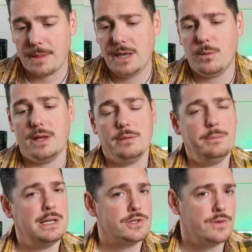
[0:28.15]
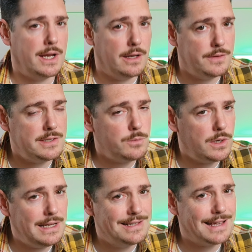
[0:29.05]
Anyway, the Pit Trainer. This
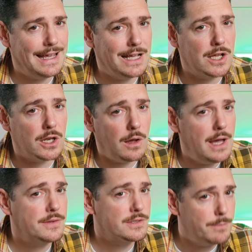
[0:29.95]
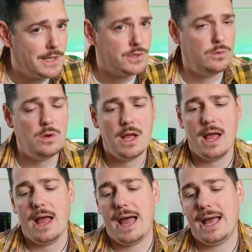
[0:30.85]
one is a Goliath special,
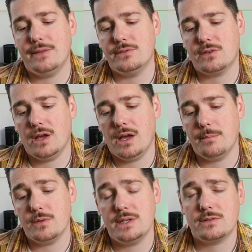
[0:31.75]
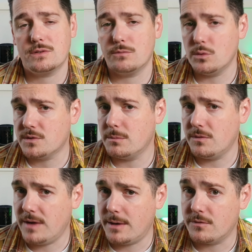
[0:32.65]
and the rules can be
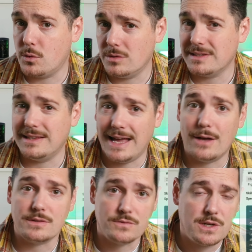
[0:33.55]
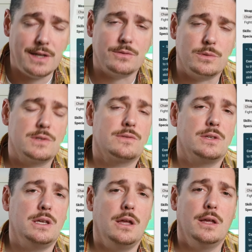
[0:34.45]
found, of course, in the House of Chains, which is
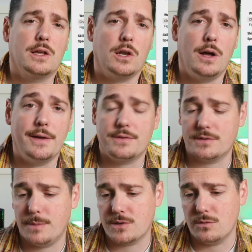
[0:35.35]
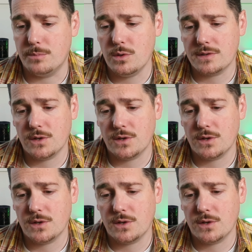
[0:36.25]
the Goliath special book.